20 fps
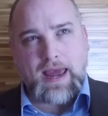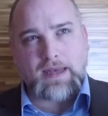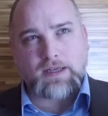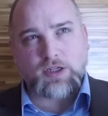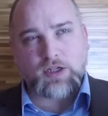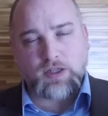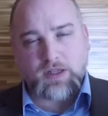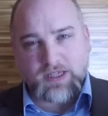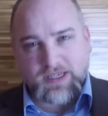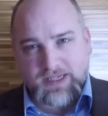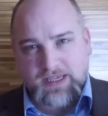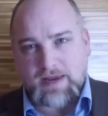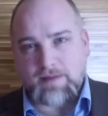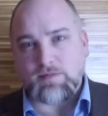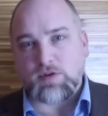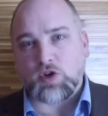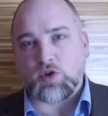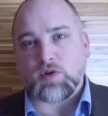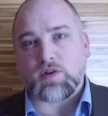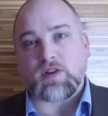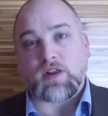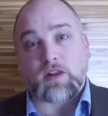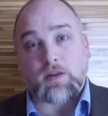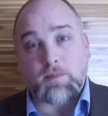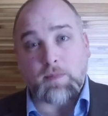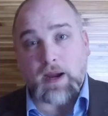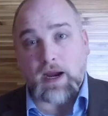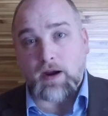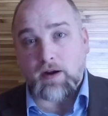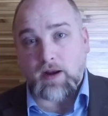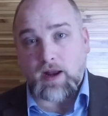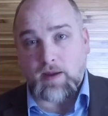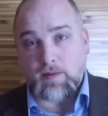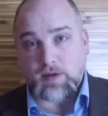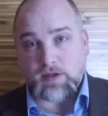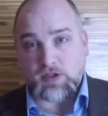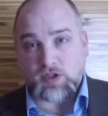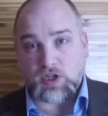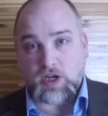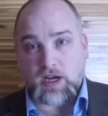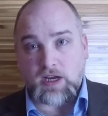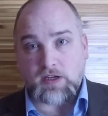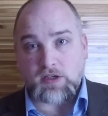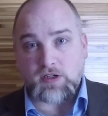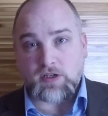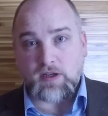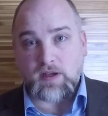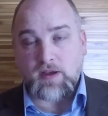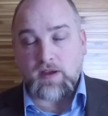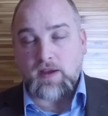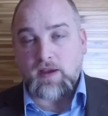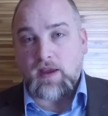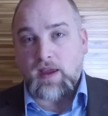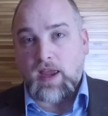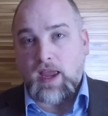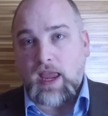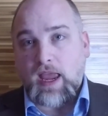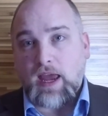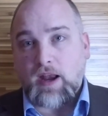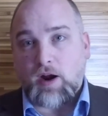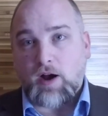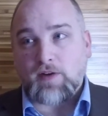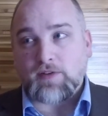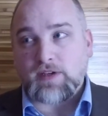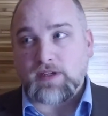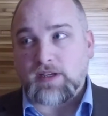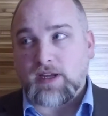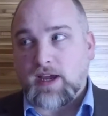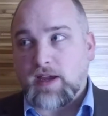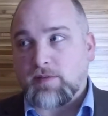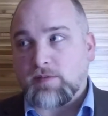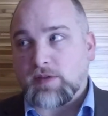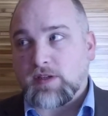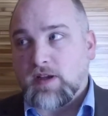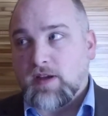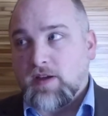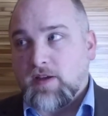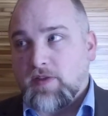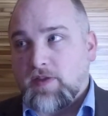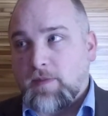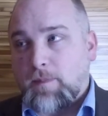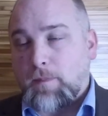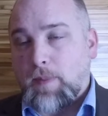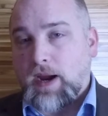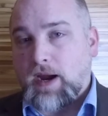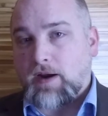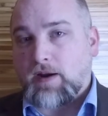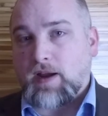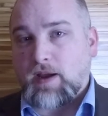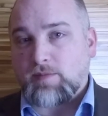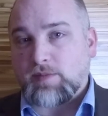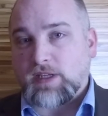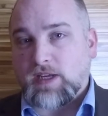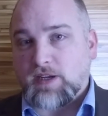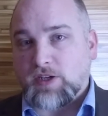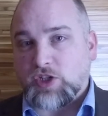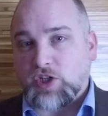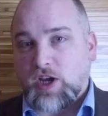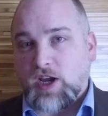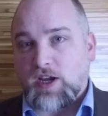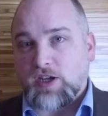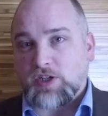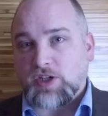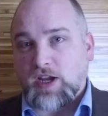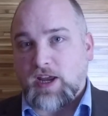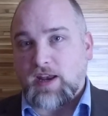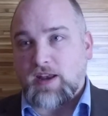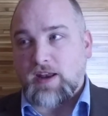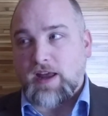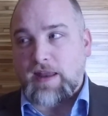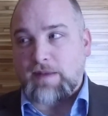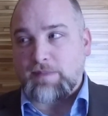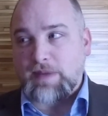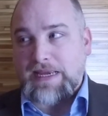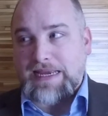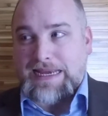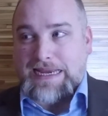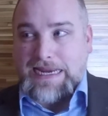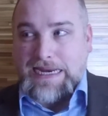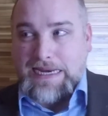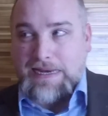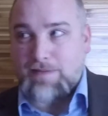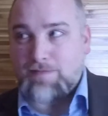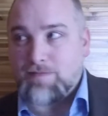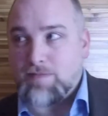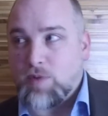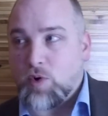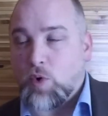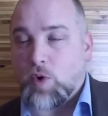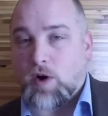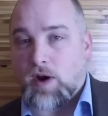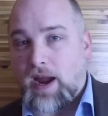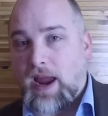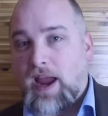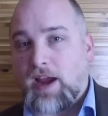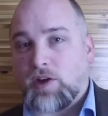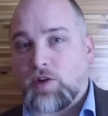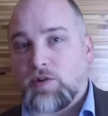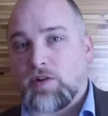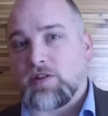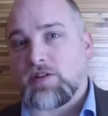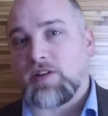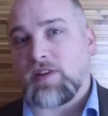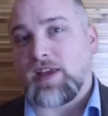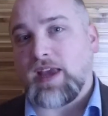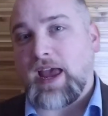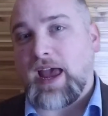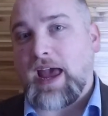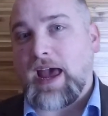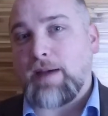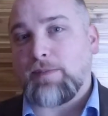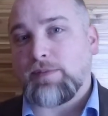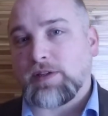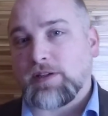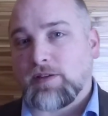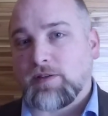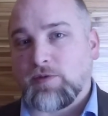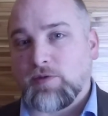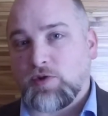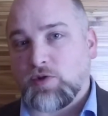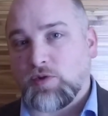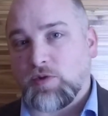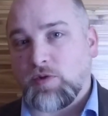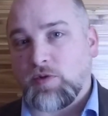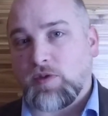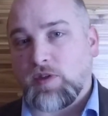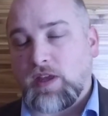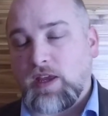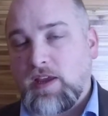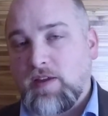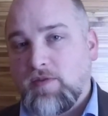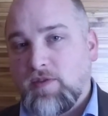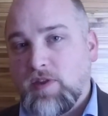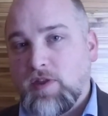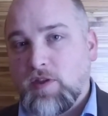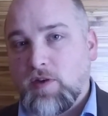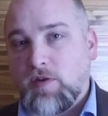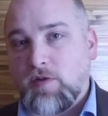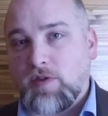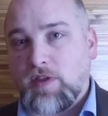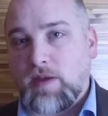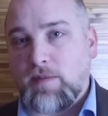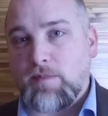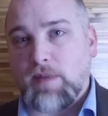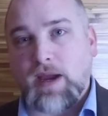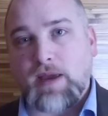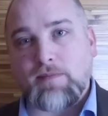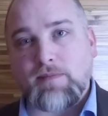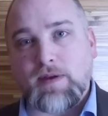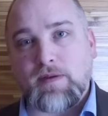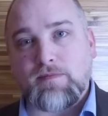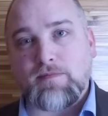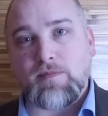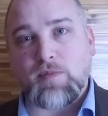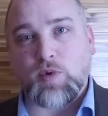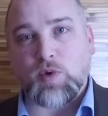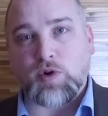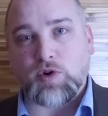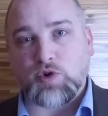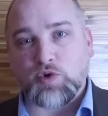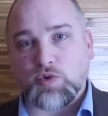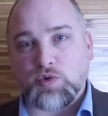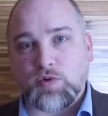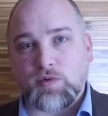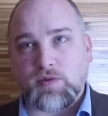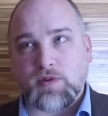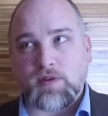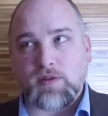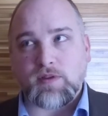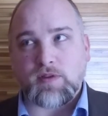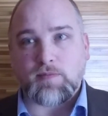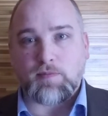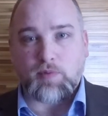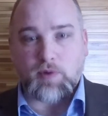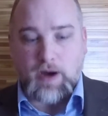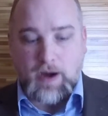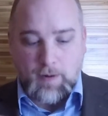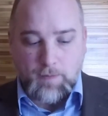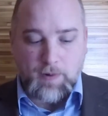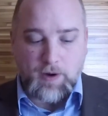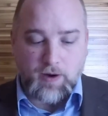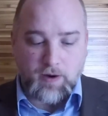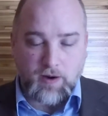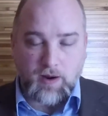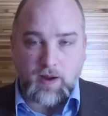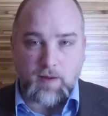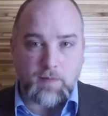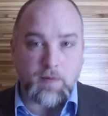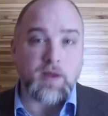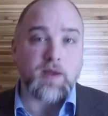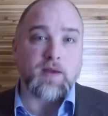to the same degree that the paradigm has changed. And oftentimes, the paradigms can change and not be any more accurate to the absolute truth, even though they might be more true than the prior paradigm.